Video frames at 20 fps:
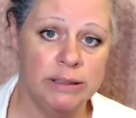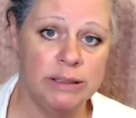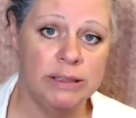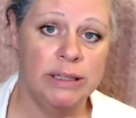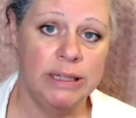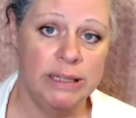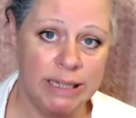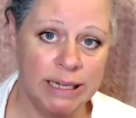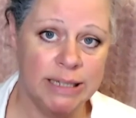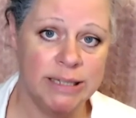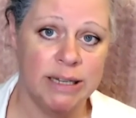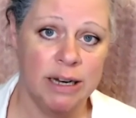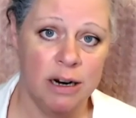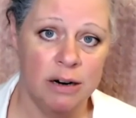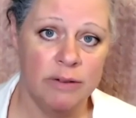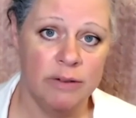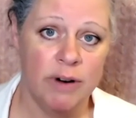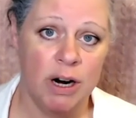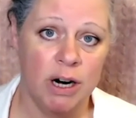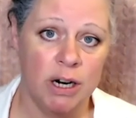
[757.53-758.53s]
that takes care
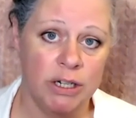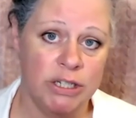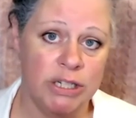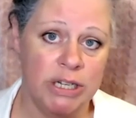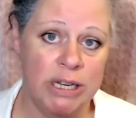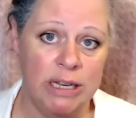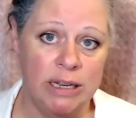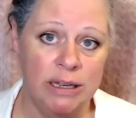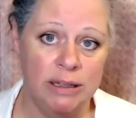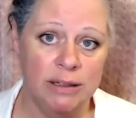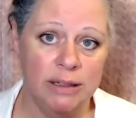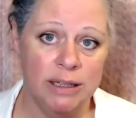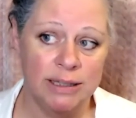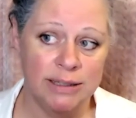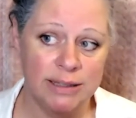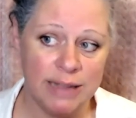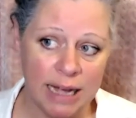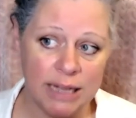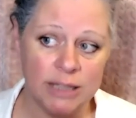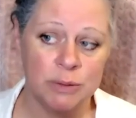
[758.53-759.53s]
of Archie, because
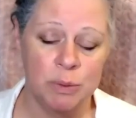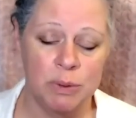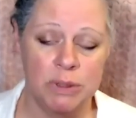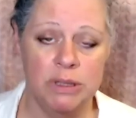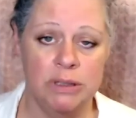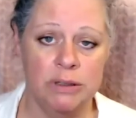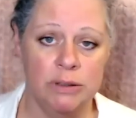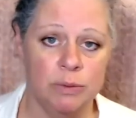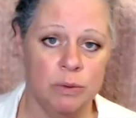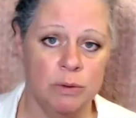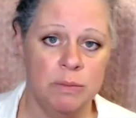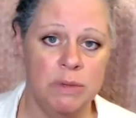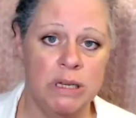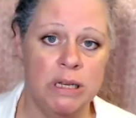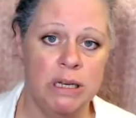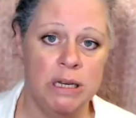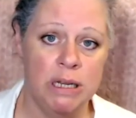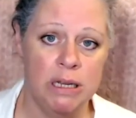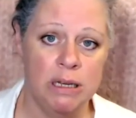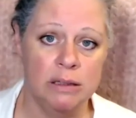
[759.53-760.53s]
that's what this woman
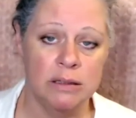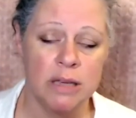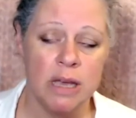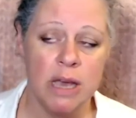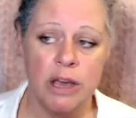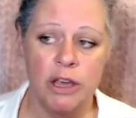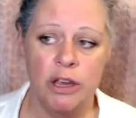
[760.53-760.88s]
needs.